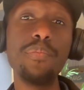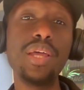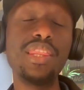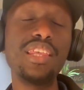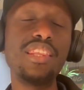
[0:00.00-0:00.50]

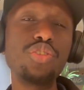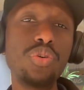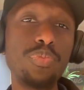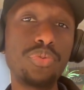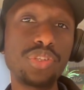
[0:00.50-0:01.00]
but this
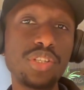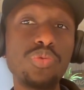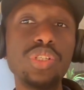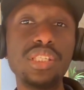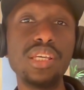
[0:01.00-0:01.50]
whole process
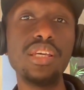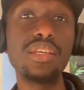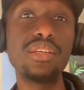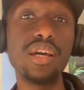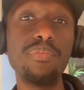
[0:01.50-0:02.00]
would
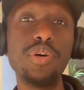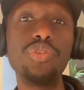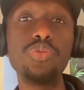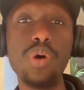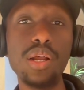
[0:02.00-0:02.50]
take
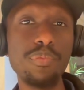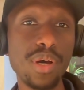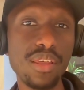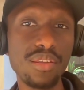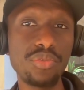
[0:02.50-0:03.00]
about 1
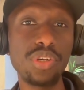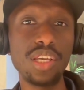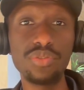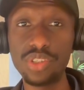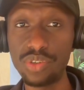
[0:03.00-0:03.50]
month to
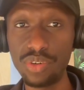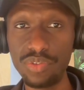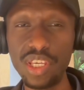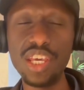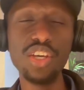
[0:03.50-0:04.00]
get resolved.